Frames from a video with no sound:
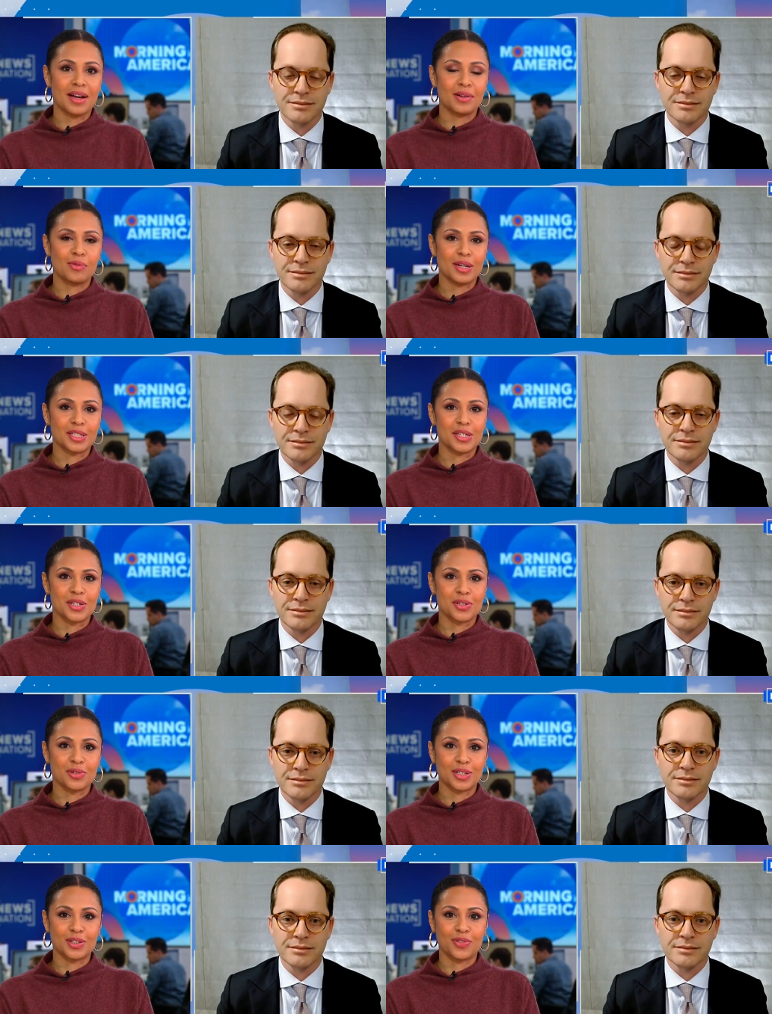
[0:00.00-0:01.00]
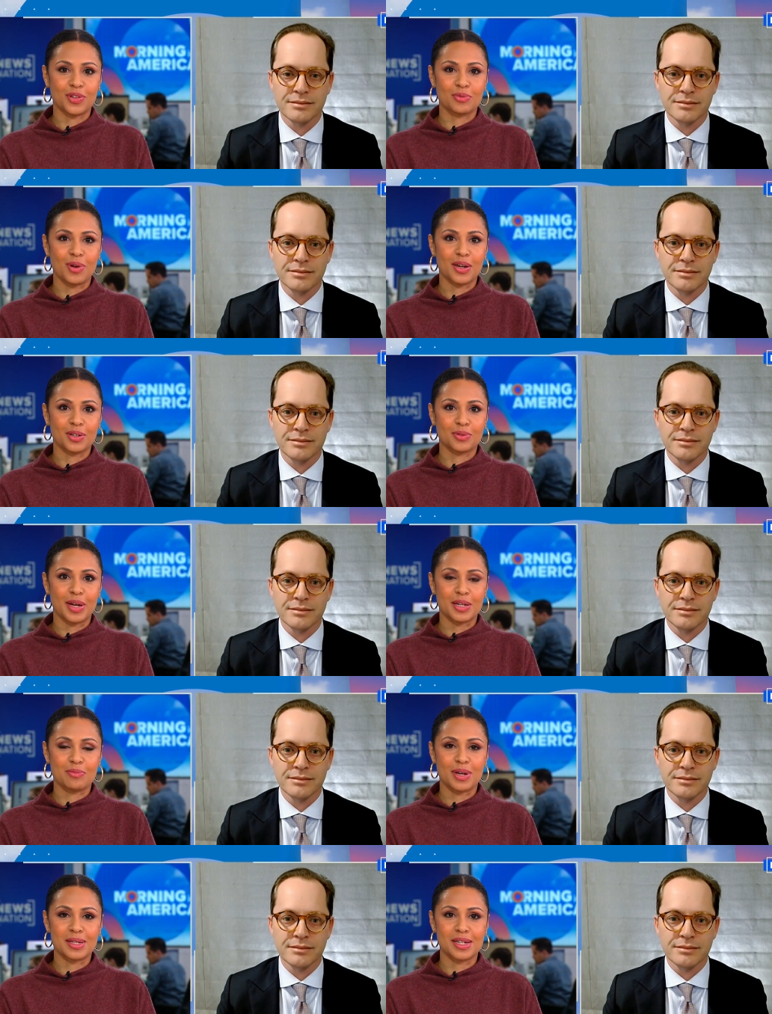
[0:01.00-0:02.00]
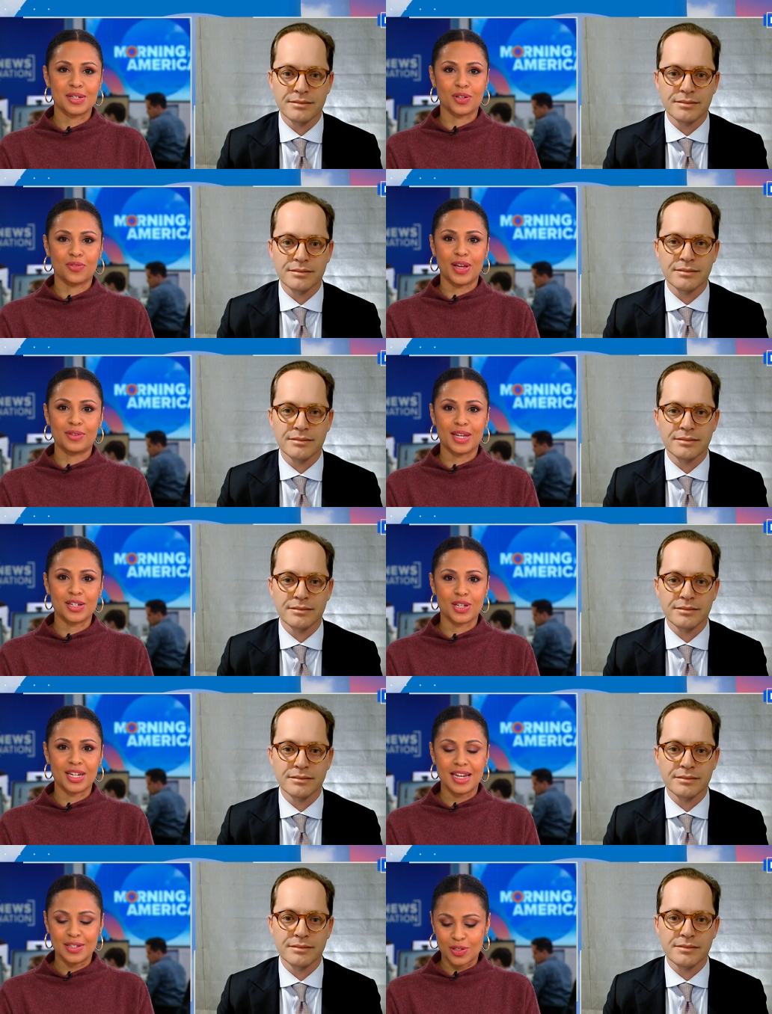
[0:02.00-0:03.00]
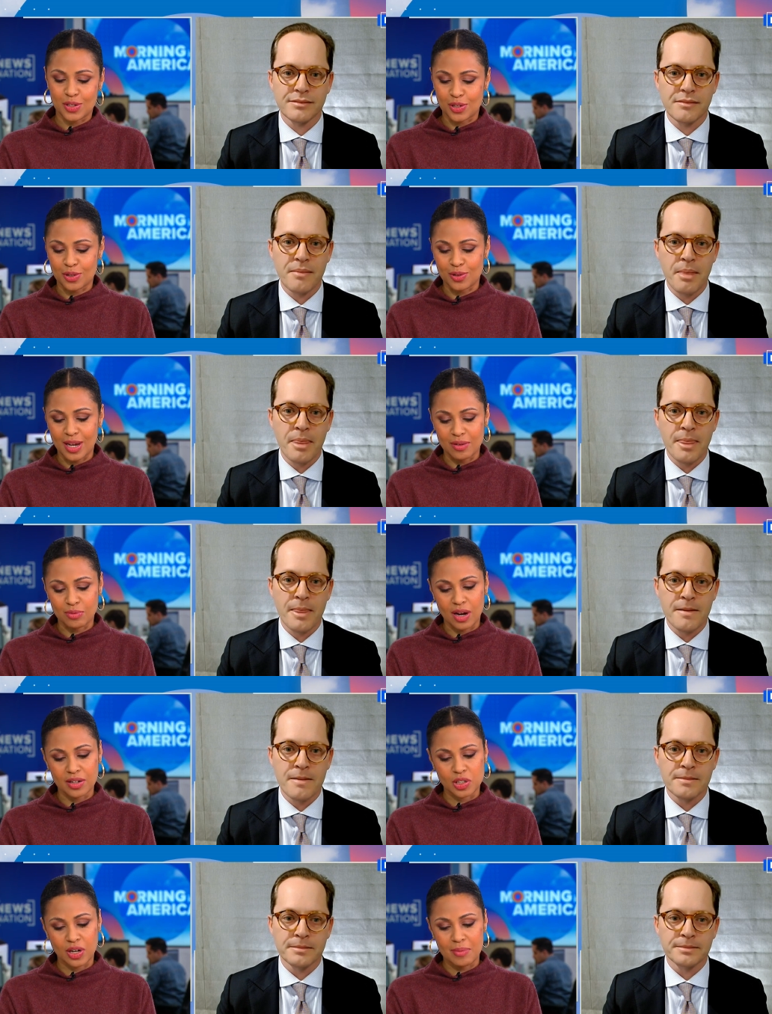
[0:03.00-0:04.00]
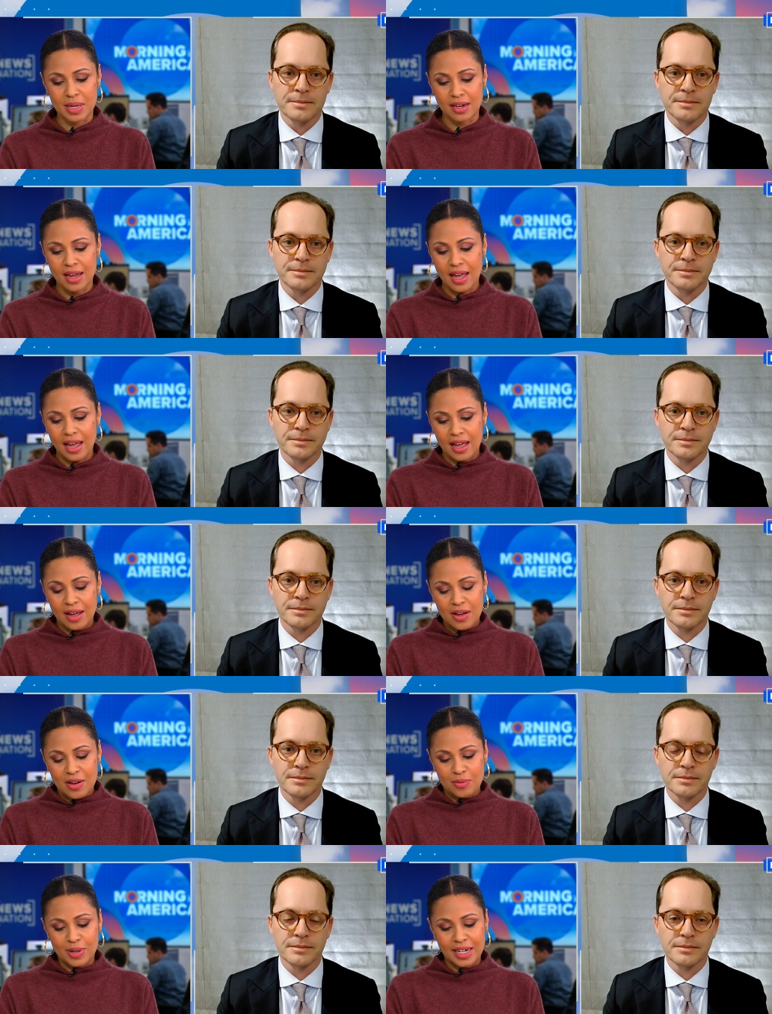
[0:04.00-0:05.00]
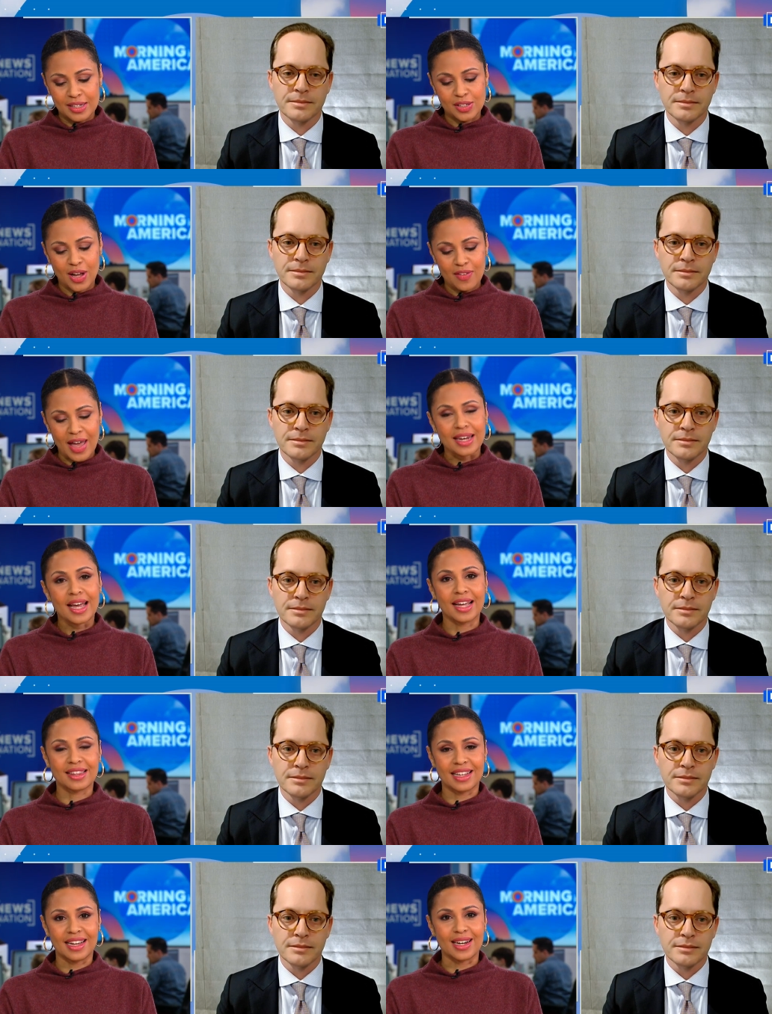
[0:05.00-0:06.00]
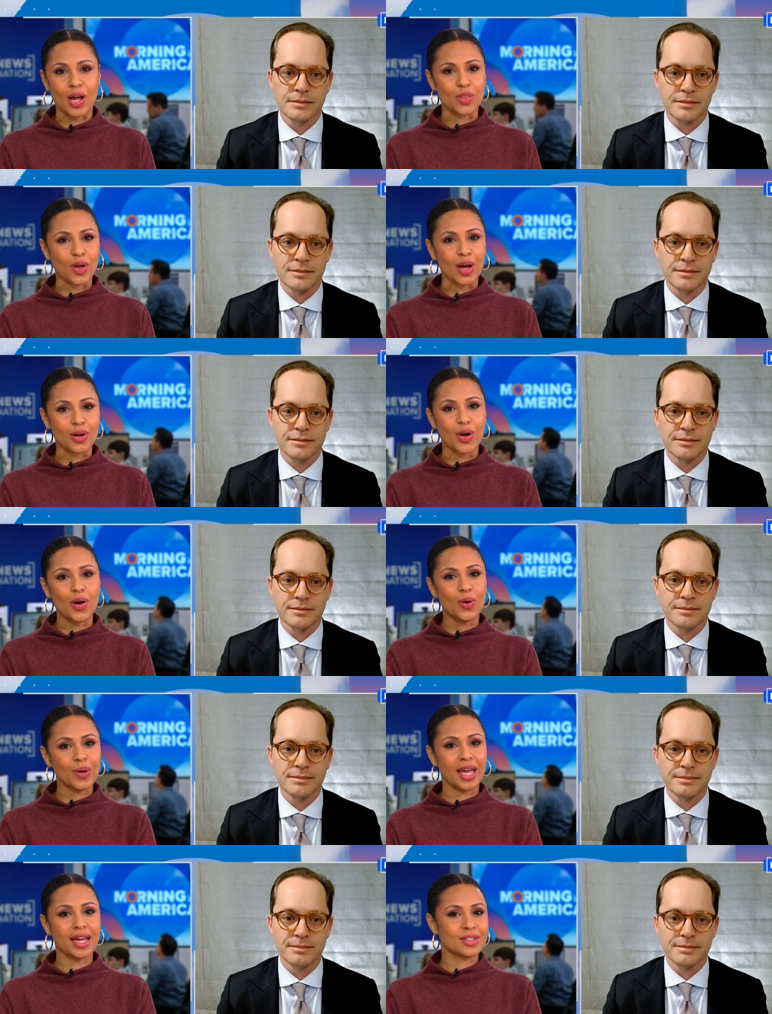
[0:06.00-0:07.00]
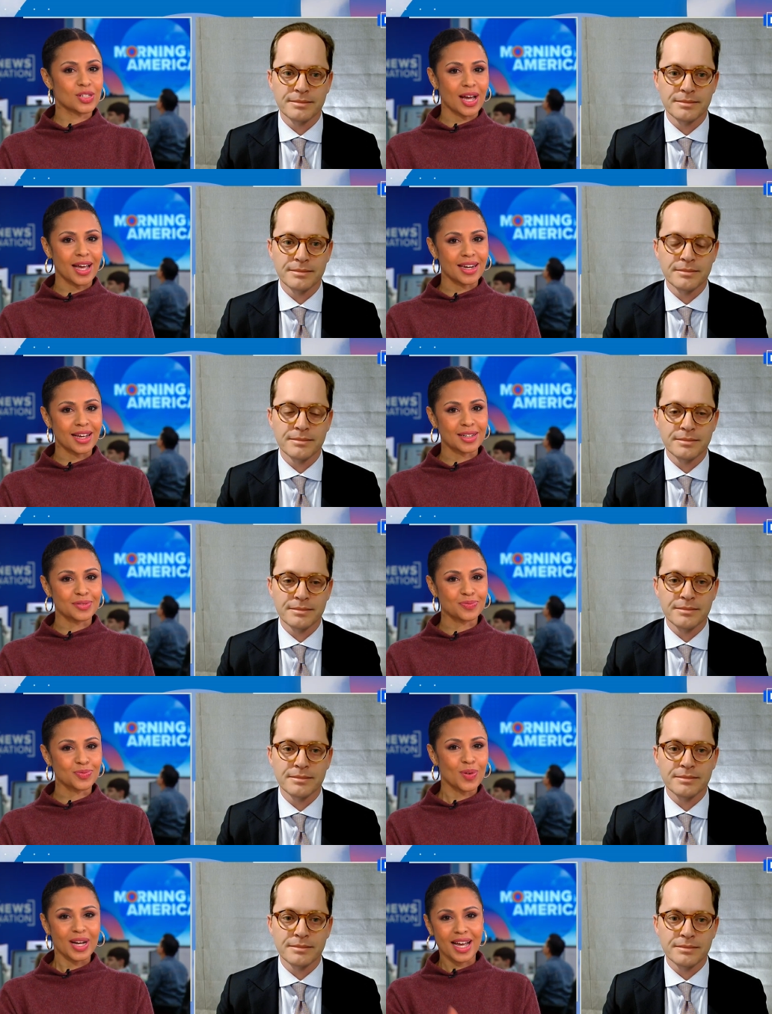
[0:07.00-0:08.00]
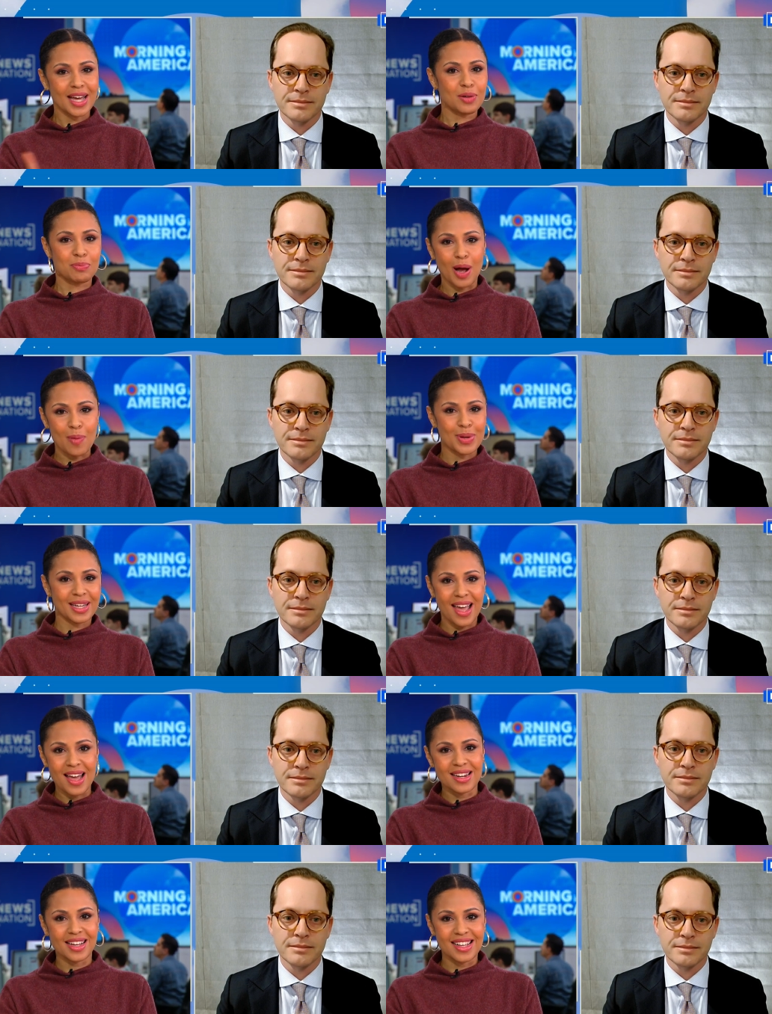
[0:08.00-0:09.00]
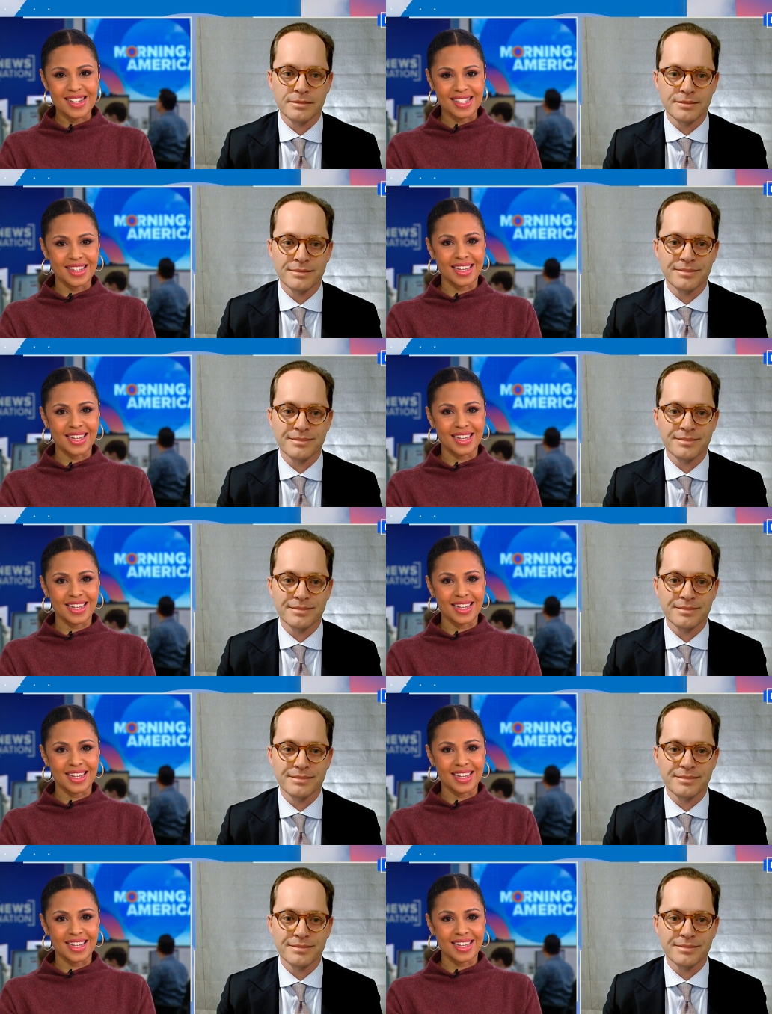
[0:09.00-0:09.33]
Speaker 1: uh, Washington director for the Ronald Reagan Presidential Foundation and Institute. And Roger, I mean, when I saw that headline, I thought, okay, China, what kind of propaganda is